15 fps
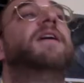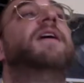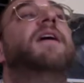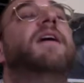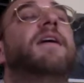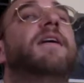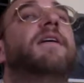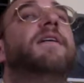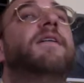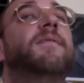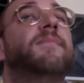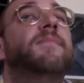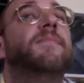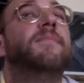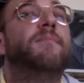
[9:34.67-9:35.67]

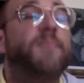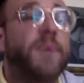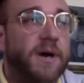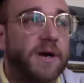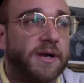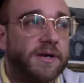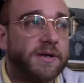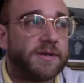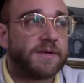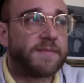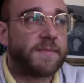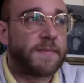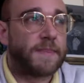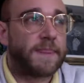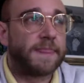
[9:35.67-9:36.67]
But
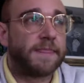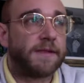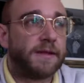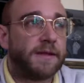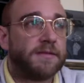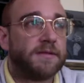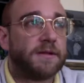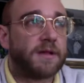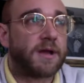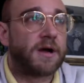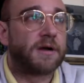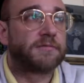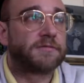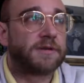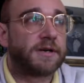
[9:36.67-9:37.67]
in the
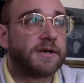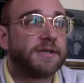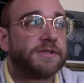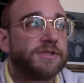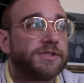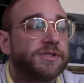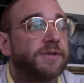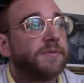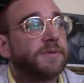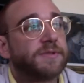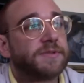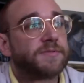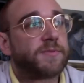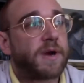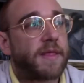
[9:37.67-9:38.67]
long run, she
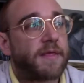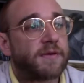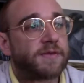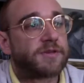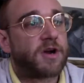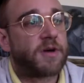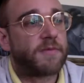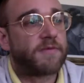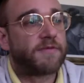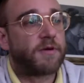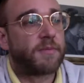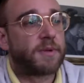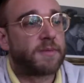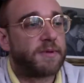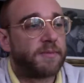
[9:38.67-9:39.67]
was one of those
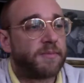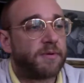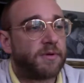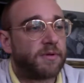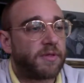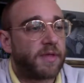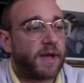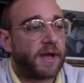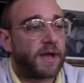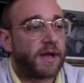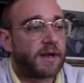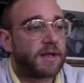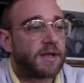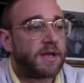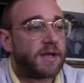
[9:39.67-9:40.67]
homophobic people
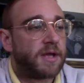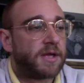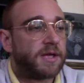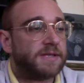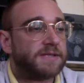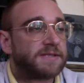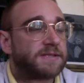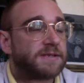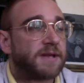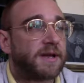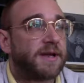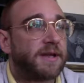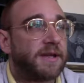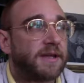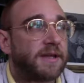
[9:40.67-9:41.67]
that is
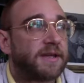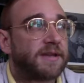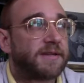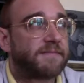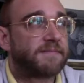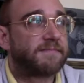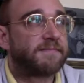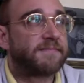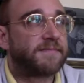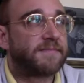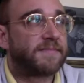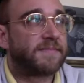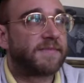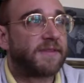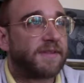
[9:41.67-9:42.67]
like
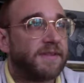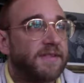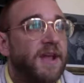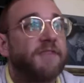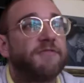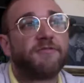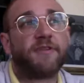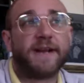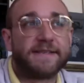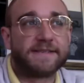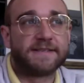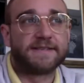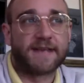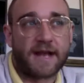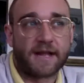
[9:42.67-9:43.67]
afraid
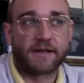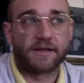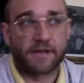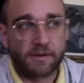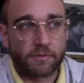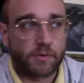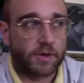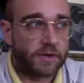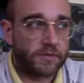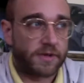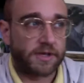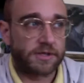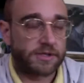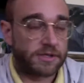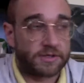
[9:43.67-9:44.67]
to tell anyone
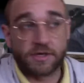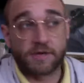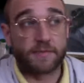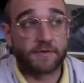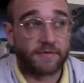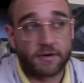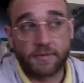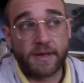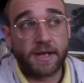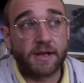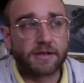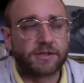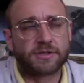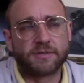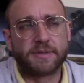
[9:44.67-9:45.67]
that she's
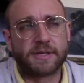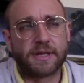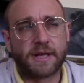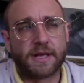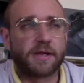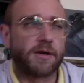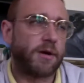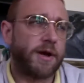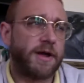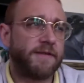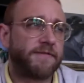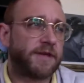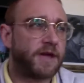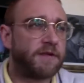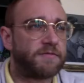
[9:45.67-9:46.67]
homophobic. She'll be like, oh, I
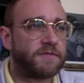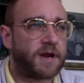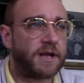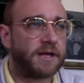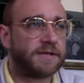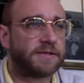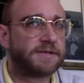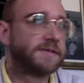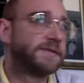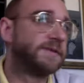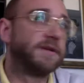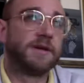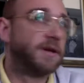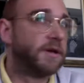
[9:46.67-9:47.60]
have gay friends.